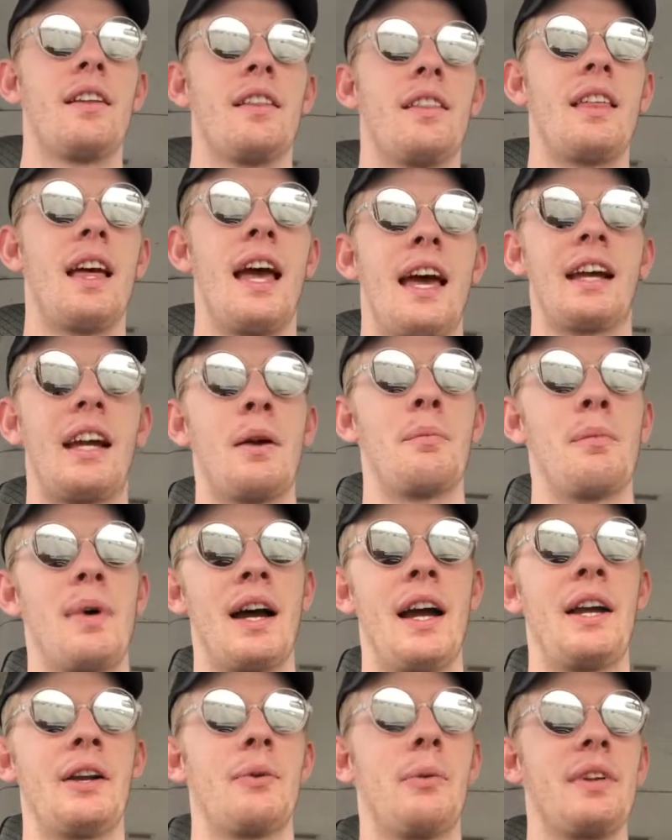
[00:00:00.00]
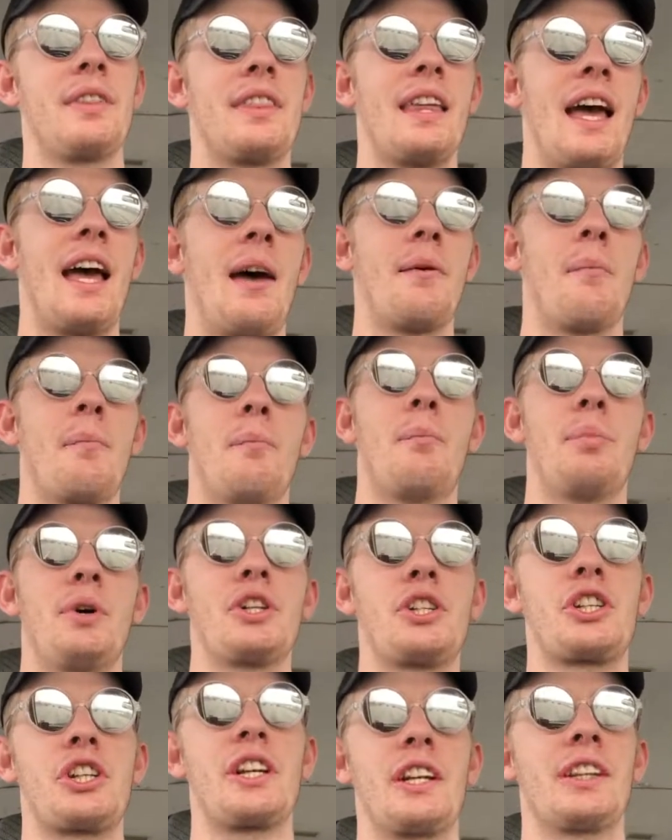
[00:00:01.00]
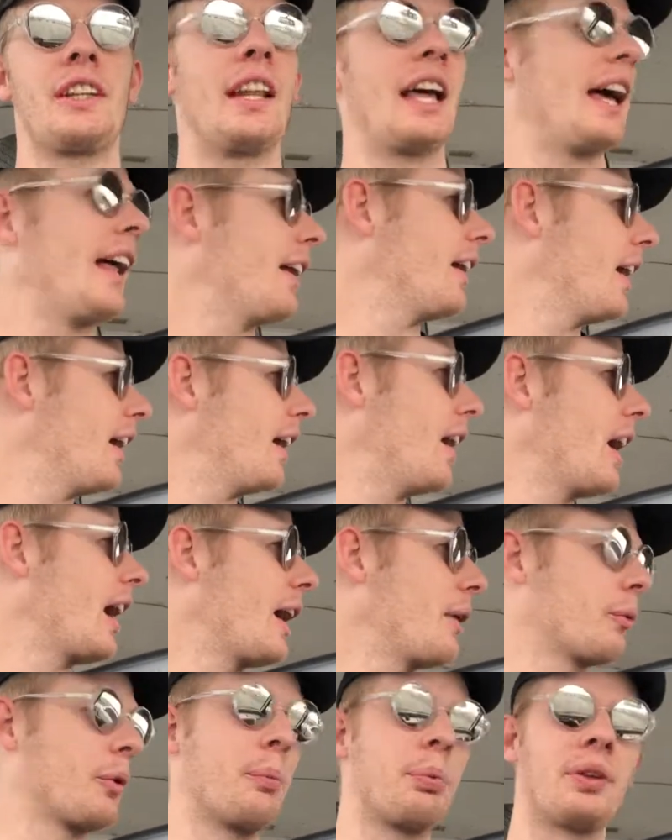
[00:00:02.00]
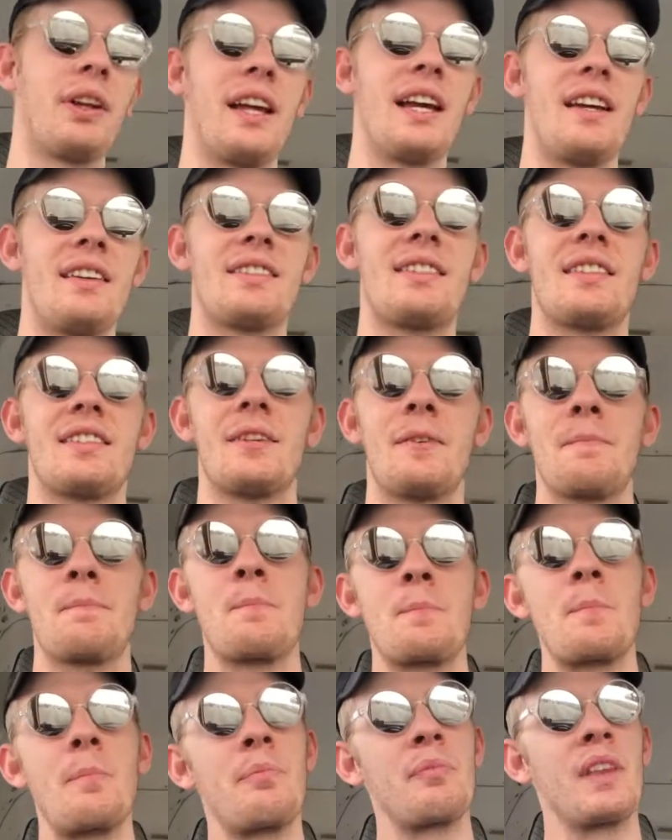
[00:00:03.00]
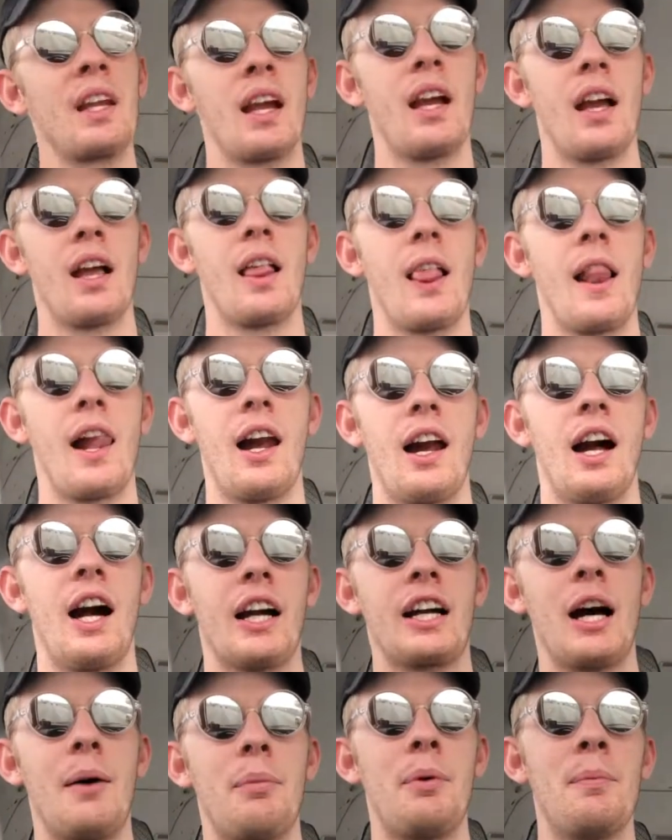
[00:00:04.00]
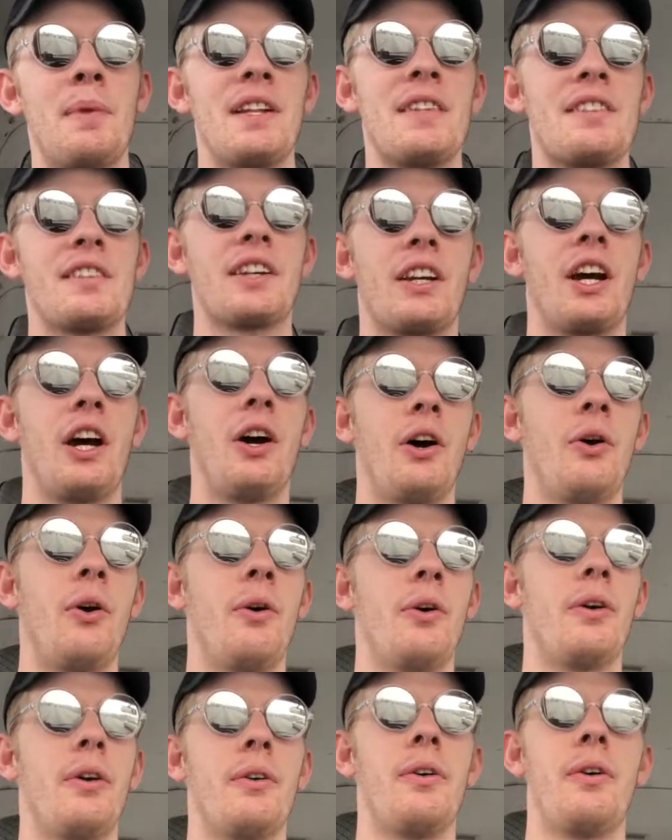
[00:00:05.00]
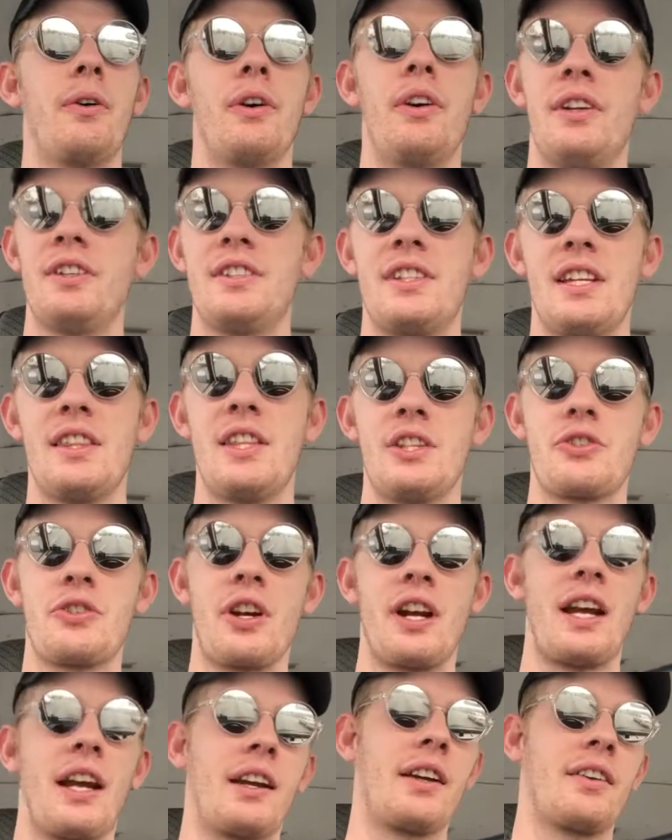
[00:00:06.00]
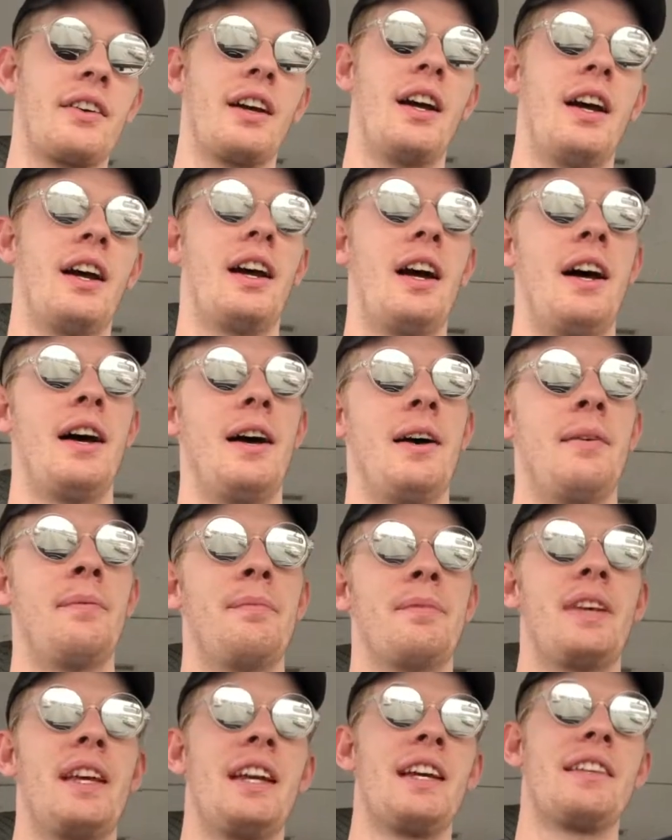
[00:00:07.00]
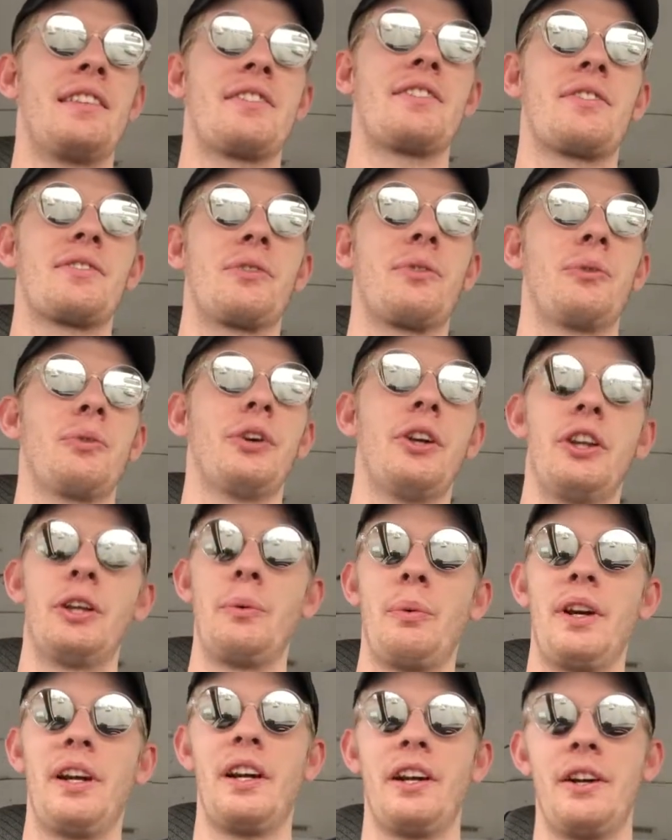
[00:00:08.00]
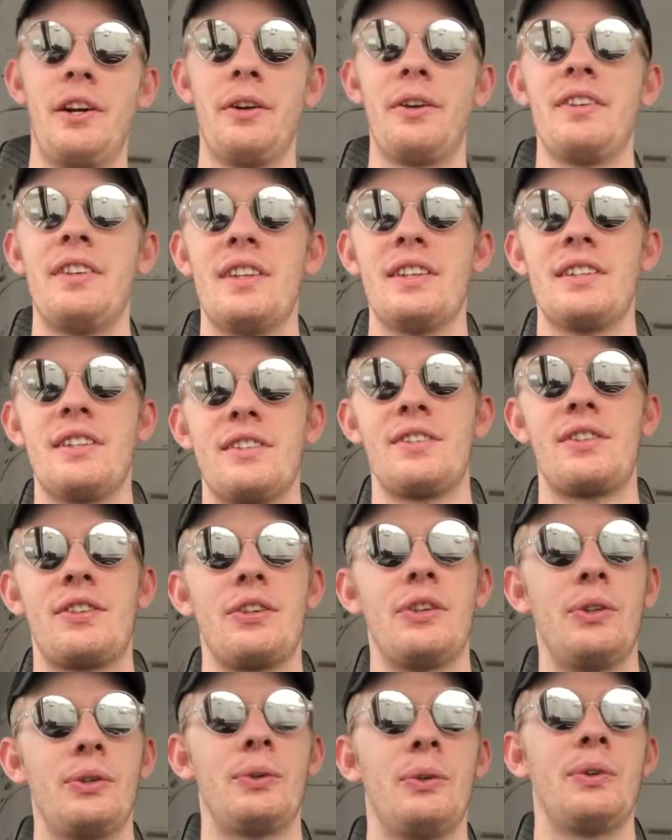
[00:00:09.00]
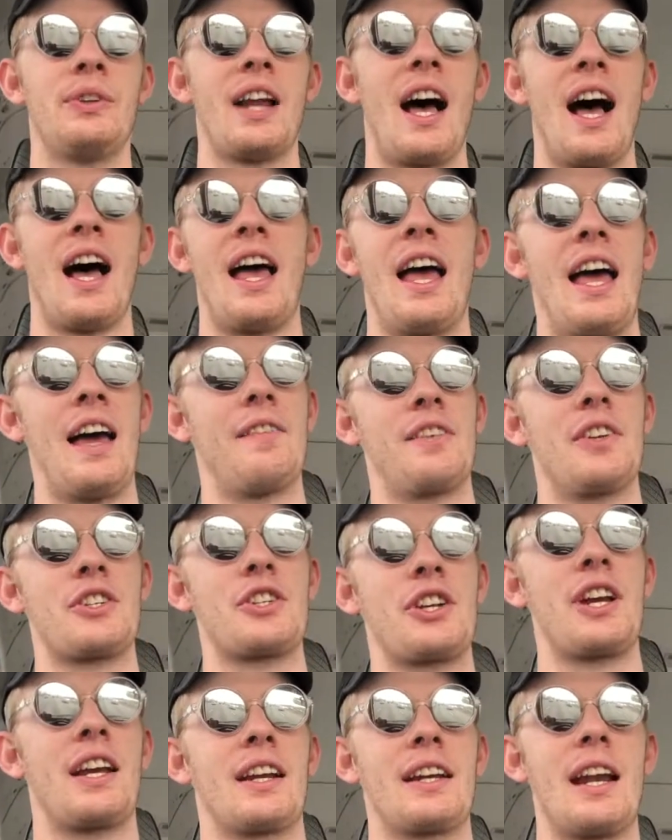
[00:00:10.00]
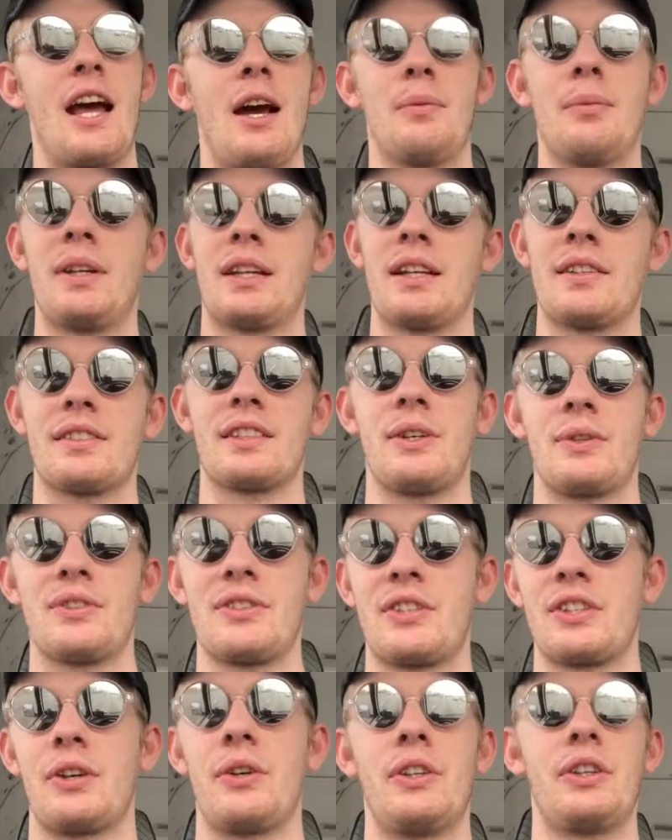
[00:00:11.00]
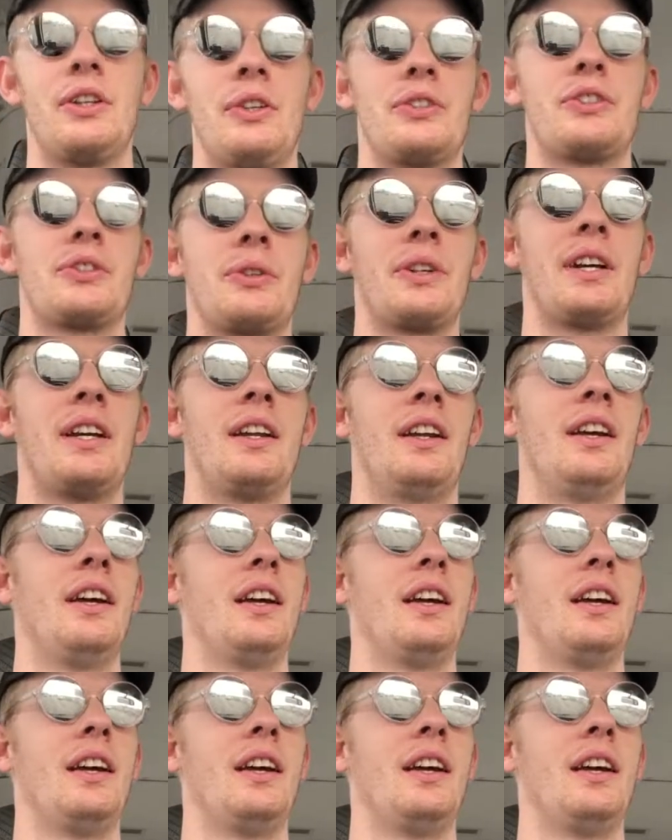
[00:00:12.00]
that, combined with that bushing that I replaced a couple months ago, did the trick. It's really weird to not have it shake now because I was so used to it,